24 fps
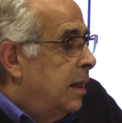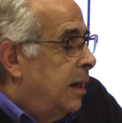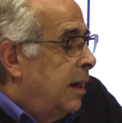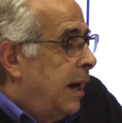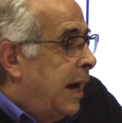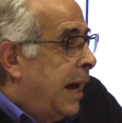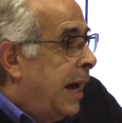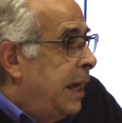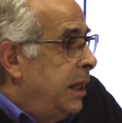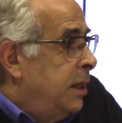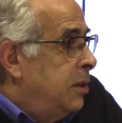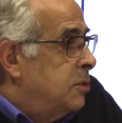
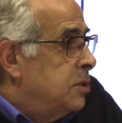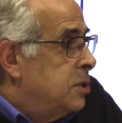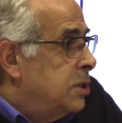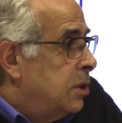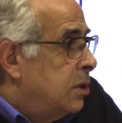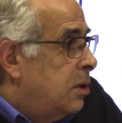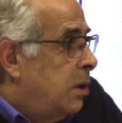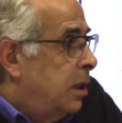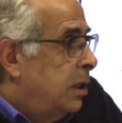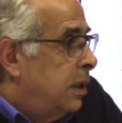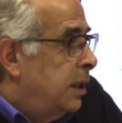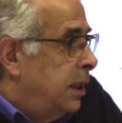I used to
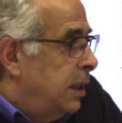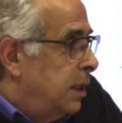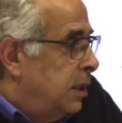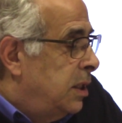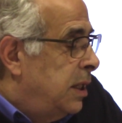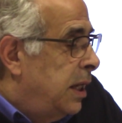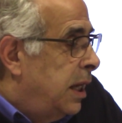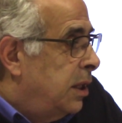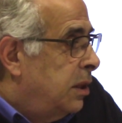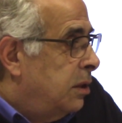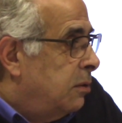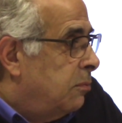call it a
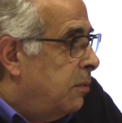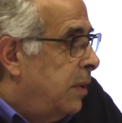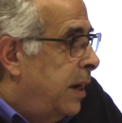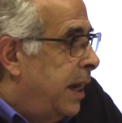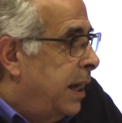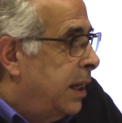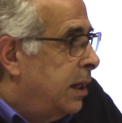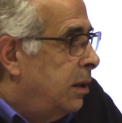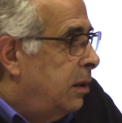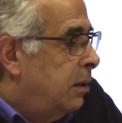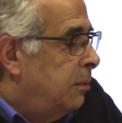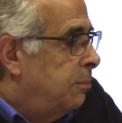death
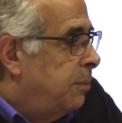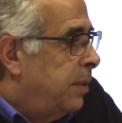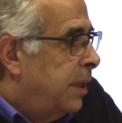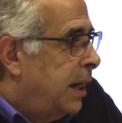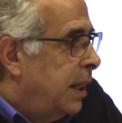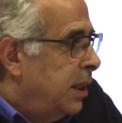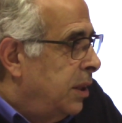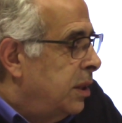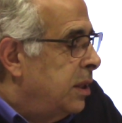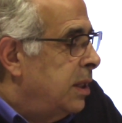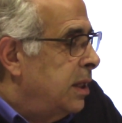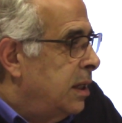rattle, but
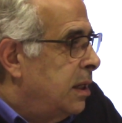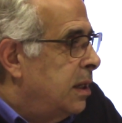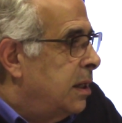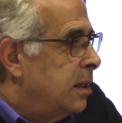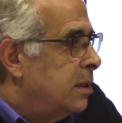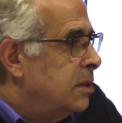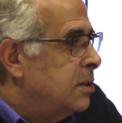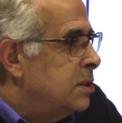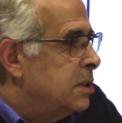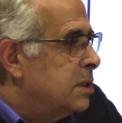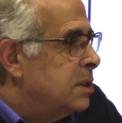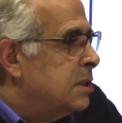I think
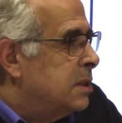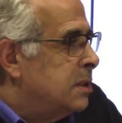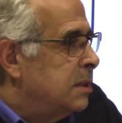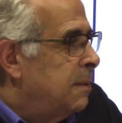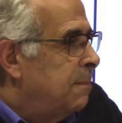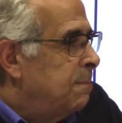it's